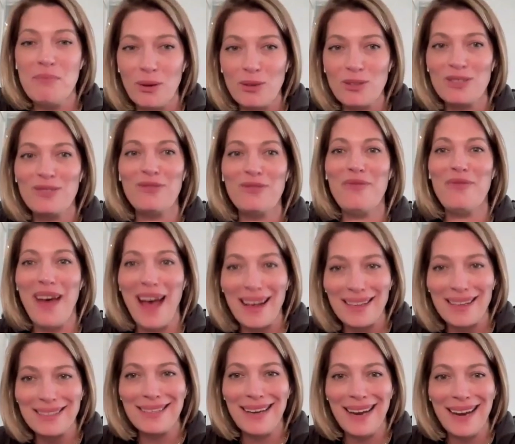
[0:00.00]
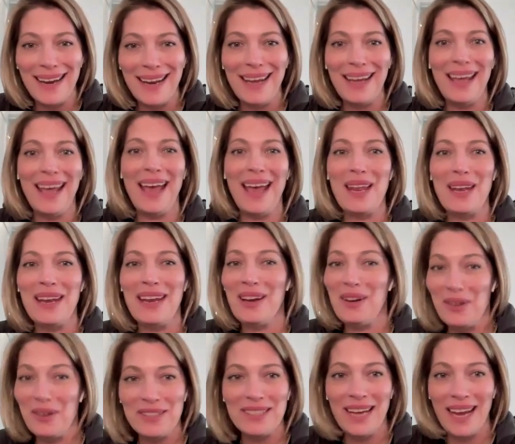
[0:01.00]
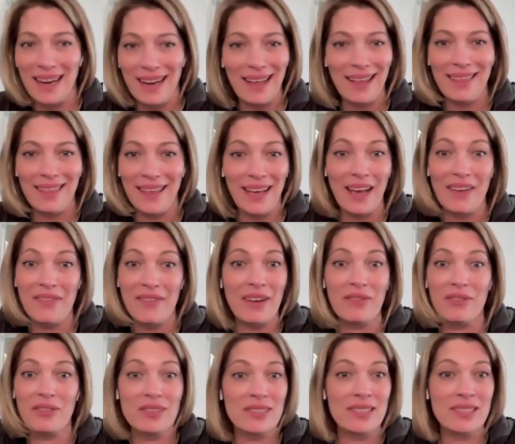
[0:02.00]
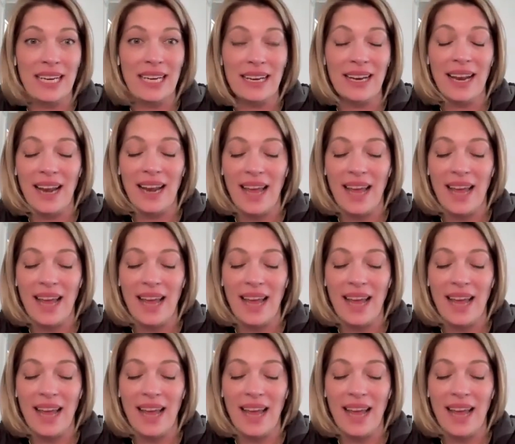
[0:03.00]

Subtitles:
the most fascinating and entertaining thing I've ever seen.